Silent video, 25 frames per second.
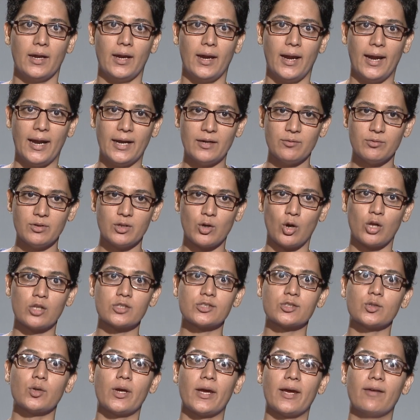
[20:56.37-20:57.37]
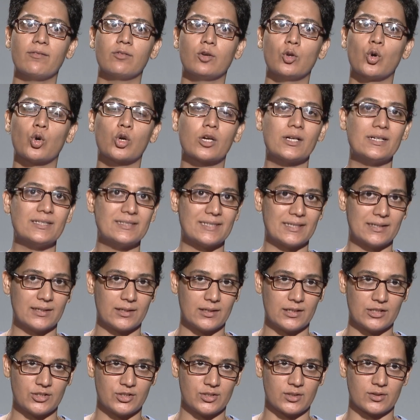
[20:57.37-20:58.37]
and we also have local
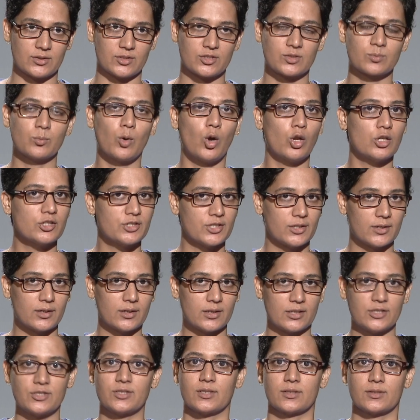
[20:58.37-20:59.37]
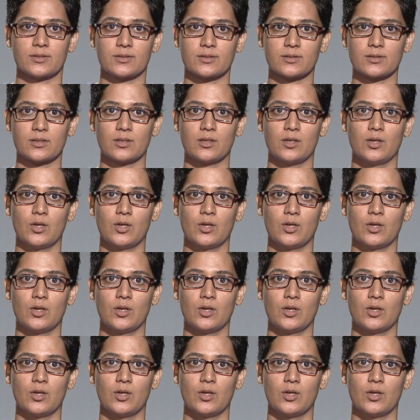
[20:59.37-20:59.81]
generations, small generations.